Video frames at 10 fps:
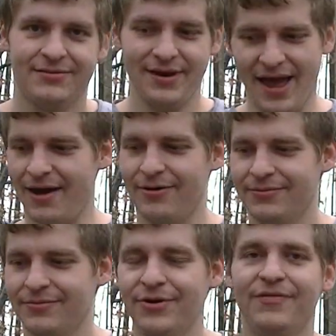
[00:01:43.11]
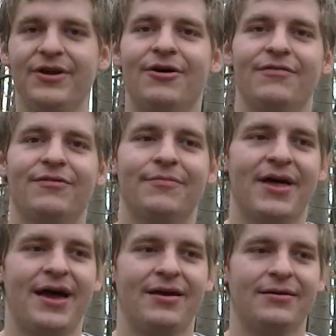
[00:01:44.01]
Now, moving on from
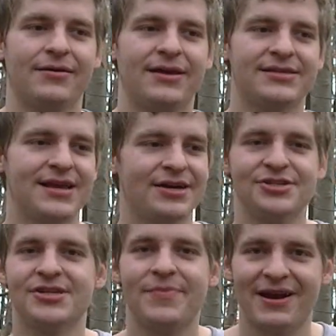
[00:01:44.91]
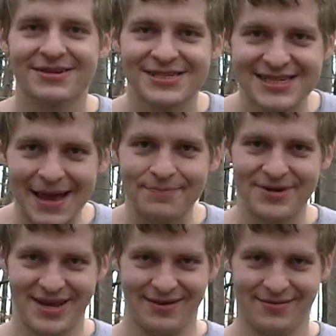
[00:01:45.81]
that, it's not just about
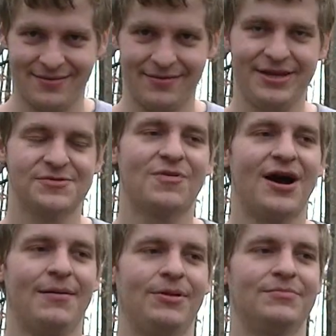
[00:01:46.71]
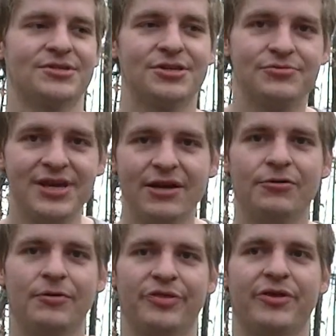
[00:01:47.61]
accepting these problems to
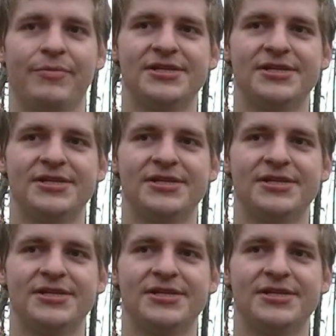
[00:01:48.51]
deal with them.